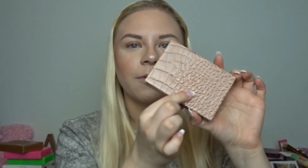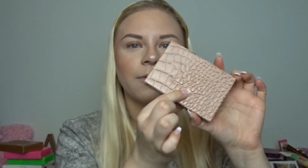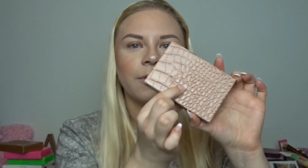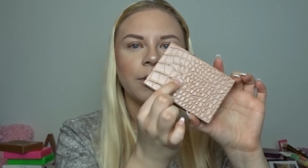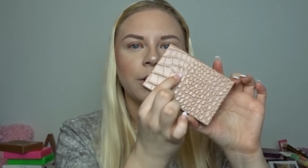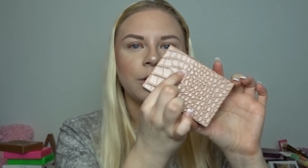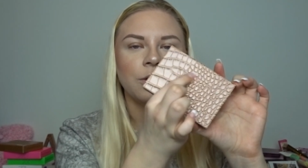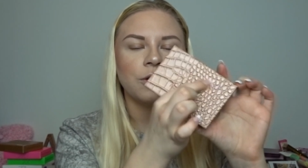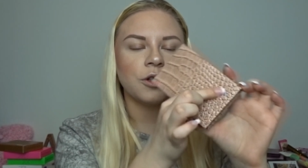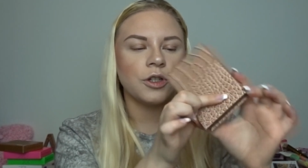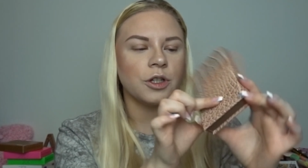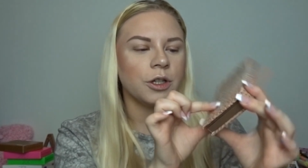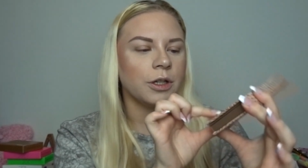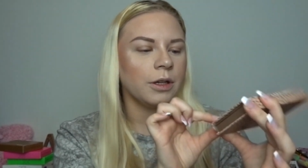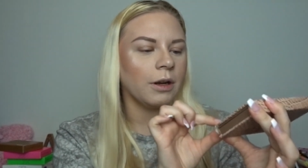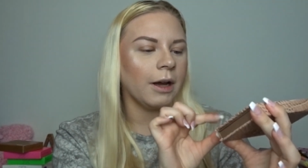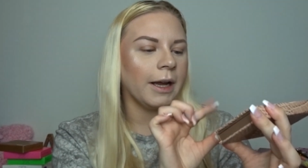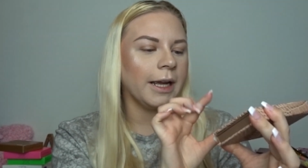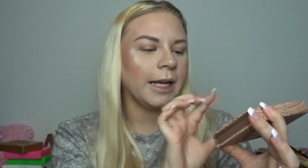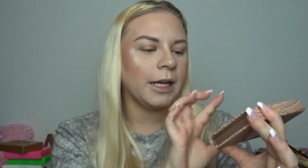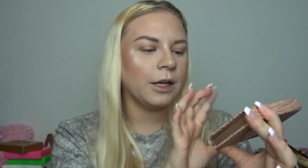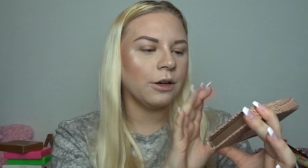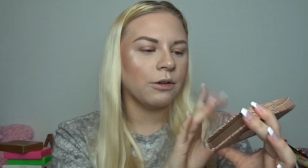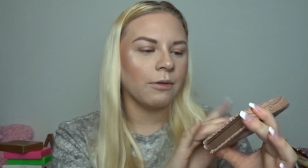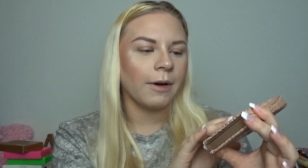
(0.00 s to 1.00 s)
Revolution
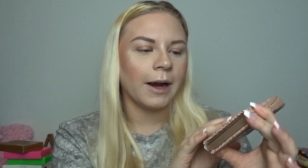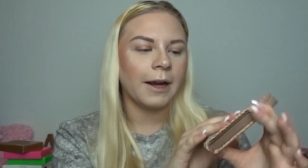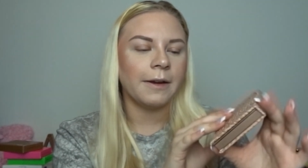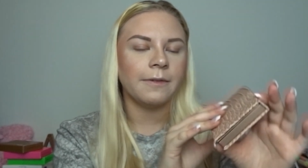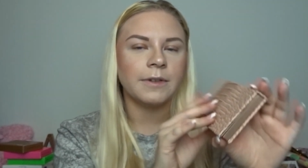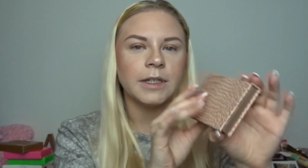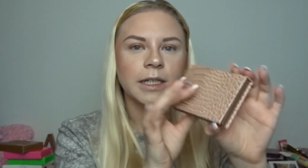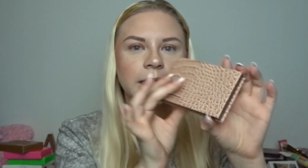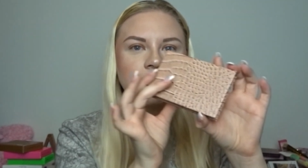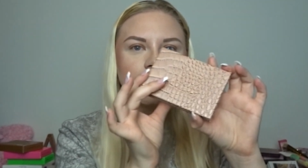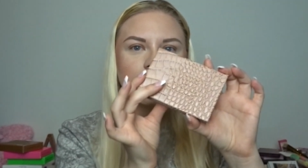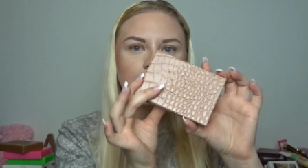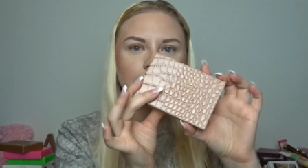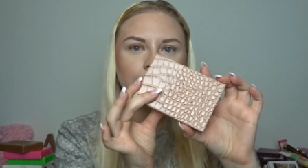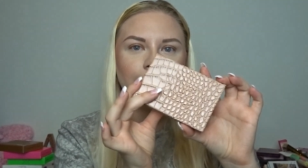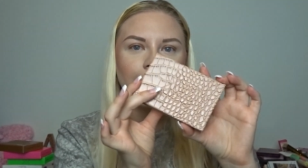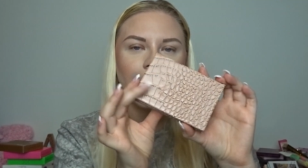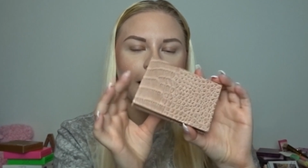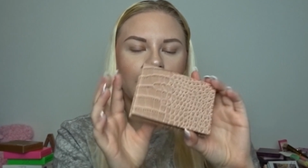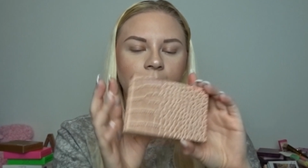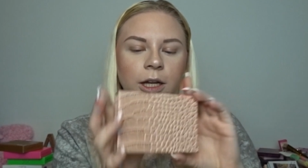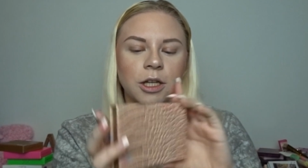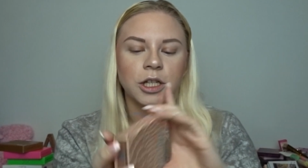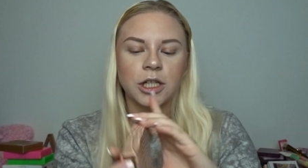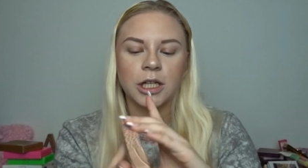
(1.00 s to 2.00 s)
like engraved into the
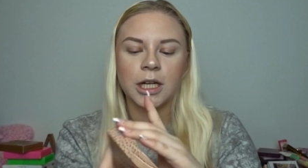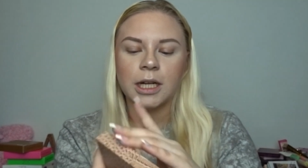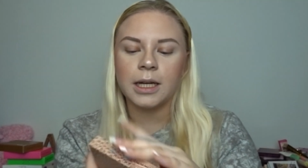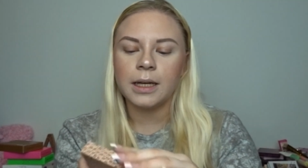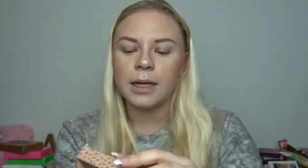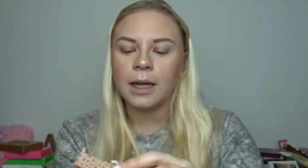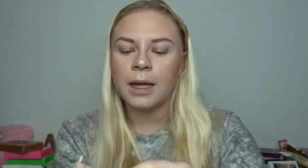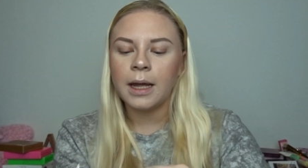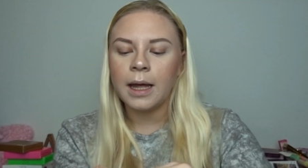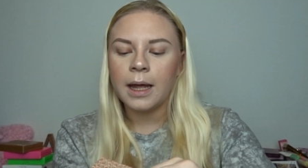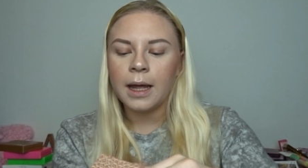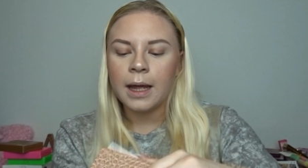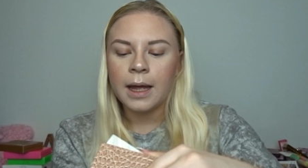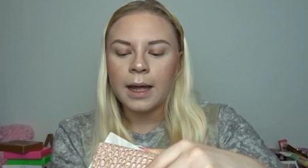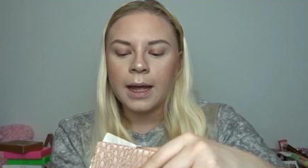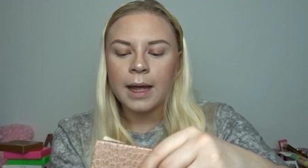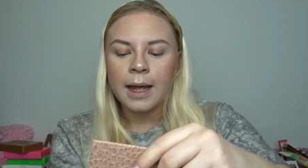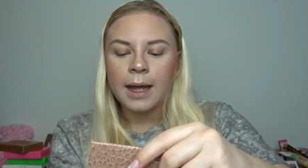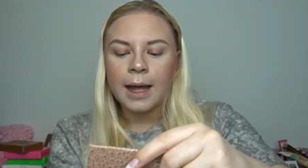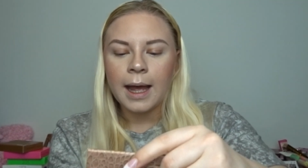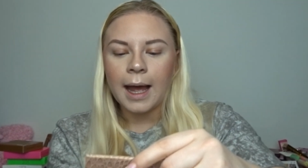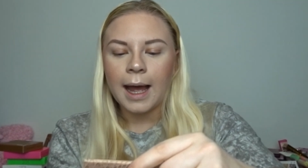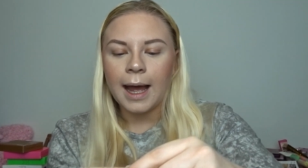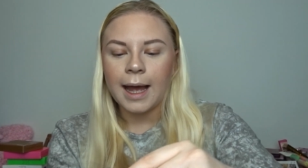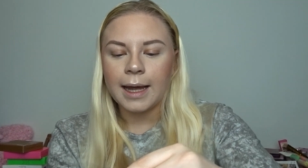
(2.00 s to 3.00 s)
packaging
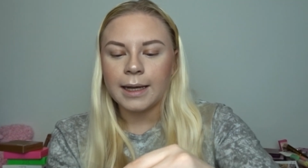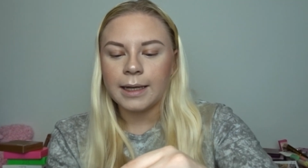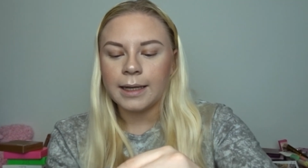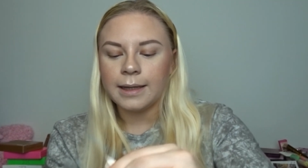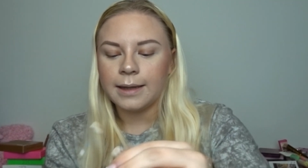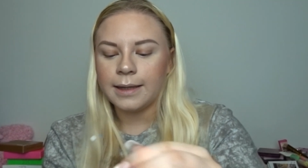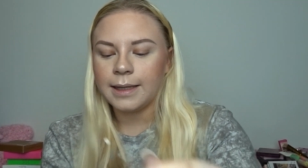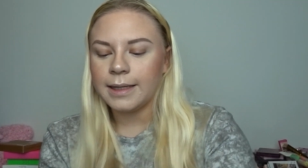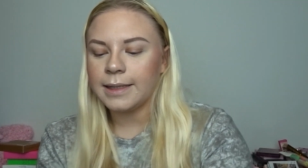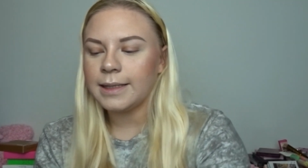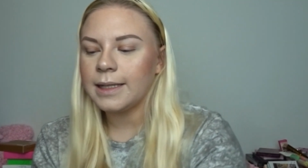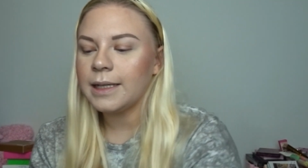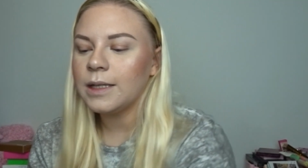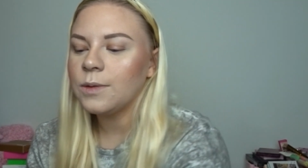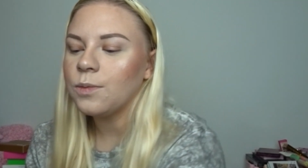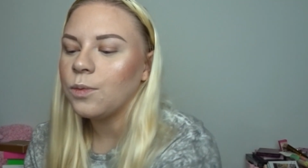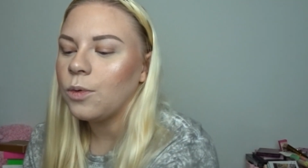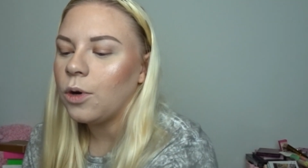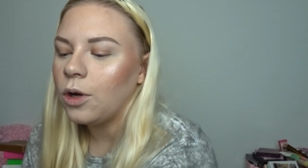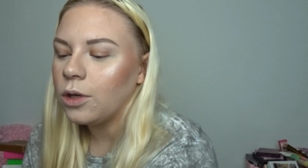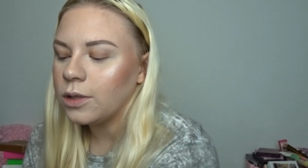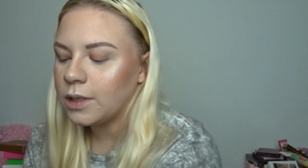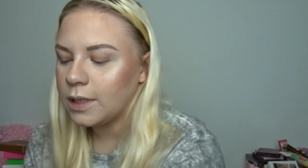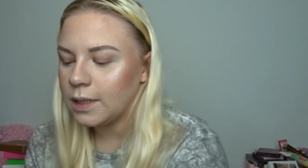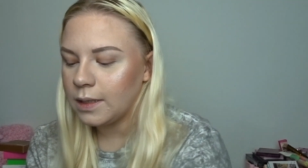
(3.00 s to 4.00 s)
and this is
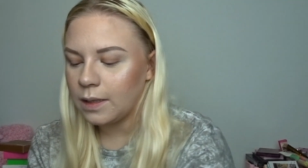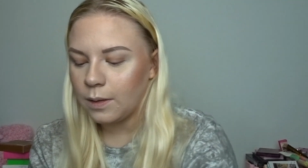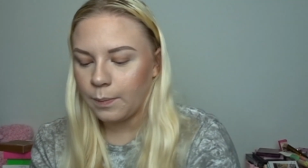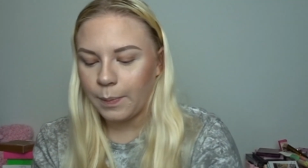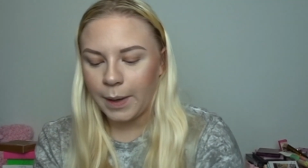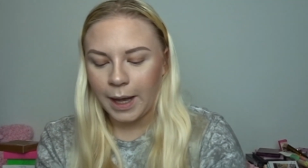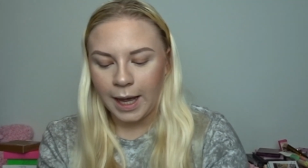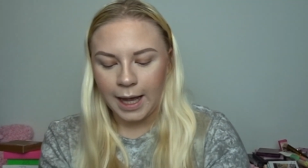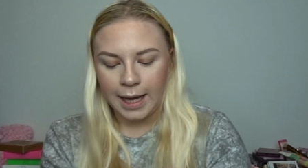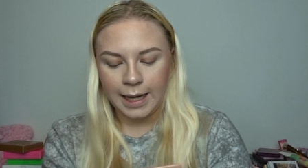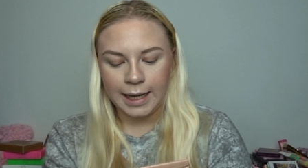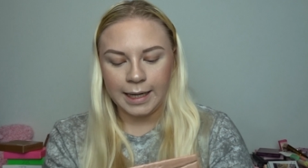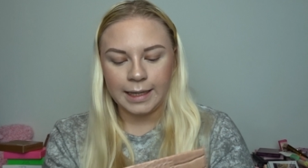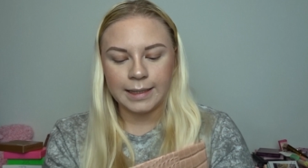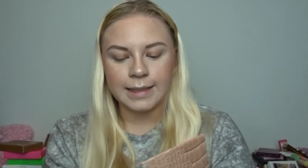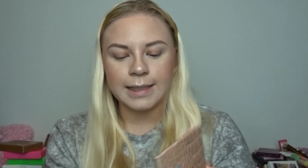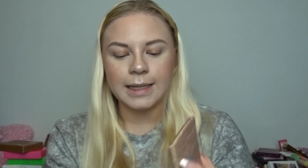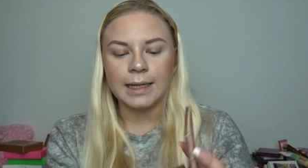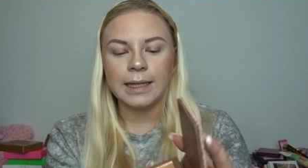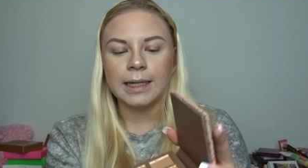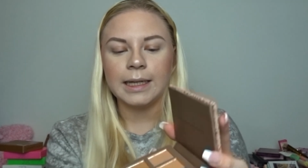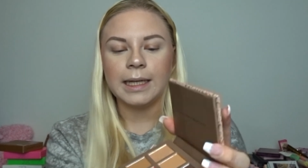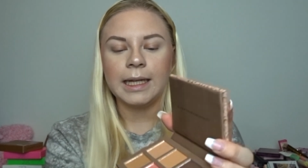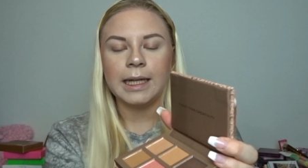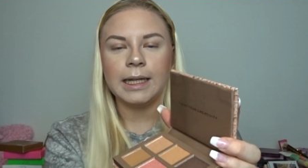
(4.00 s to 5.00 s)
what the
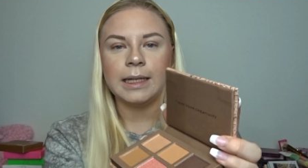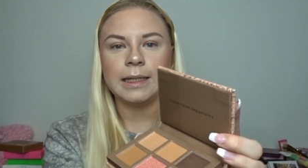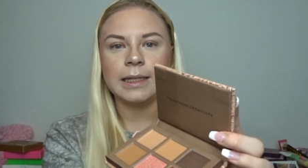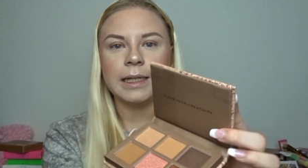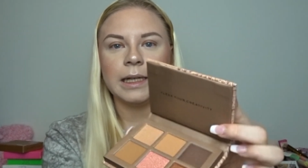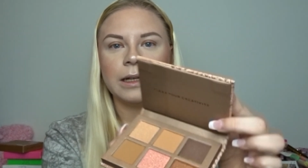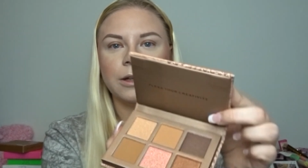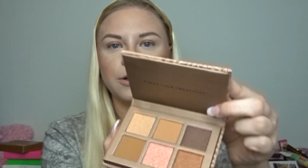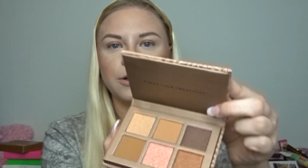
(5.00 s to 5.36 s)
palette needy